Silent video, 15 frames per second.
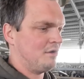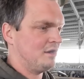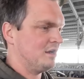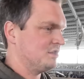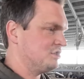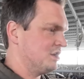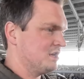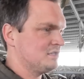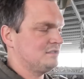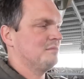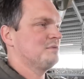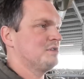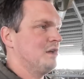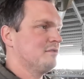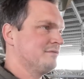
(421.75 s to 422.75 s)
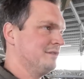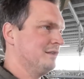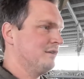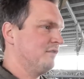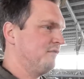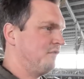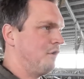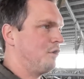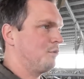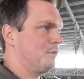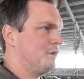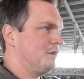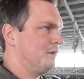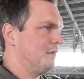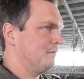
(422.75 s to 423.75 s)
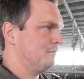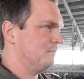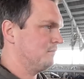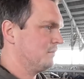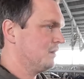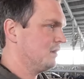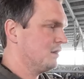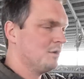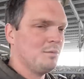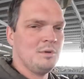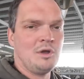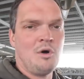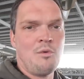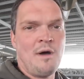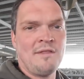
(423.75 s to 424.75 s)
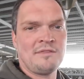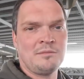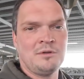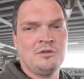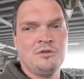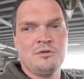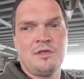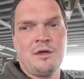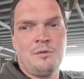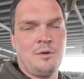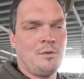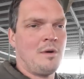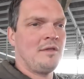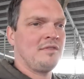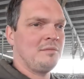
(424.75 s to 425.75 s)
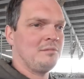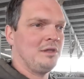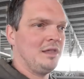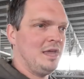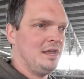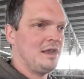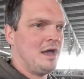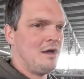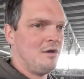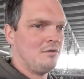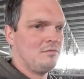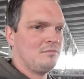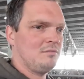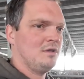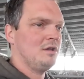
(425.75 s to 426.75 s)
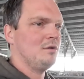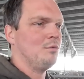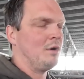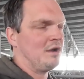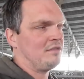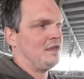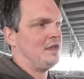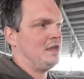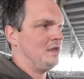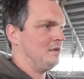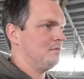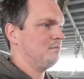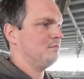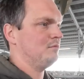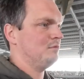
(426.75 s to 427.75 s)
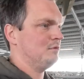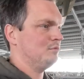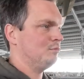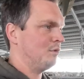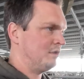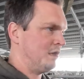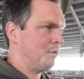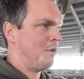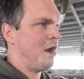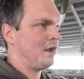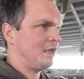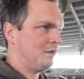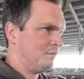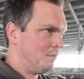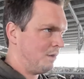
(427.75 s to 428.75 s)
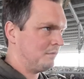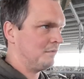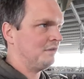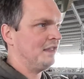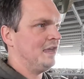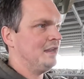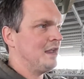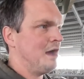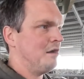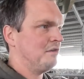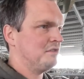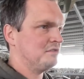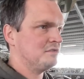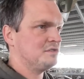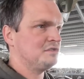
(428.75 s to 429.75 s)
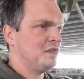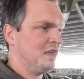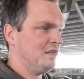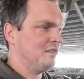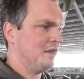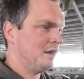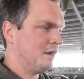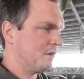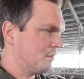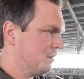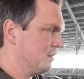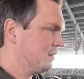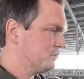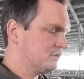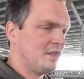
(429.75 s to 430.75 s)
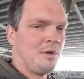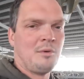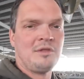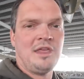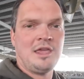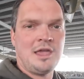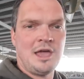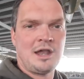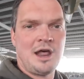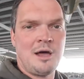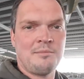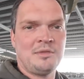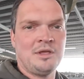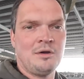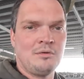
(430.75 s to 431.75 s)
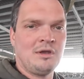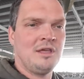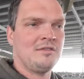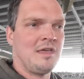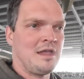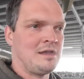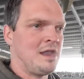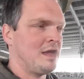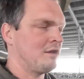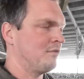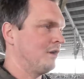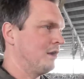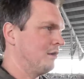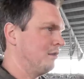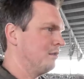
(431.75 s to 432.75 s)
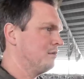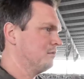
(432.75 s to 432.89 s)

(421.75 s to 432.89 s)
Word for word: and adjust themselves a little forward, and we don't want them to do that. We want them to lay down where they, when they walk in, we want them to lay down and stay there, so that when they get up, they don't hit that neck rail.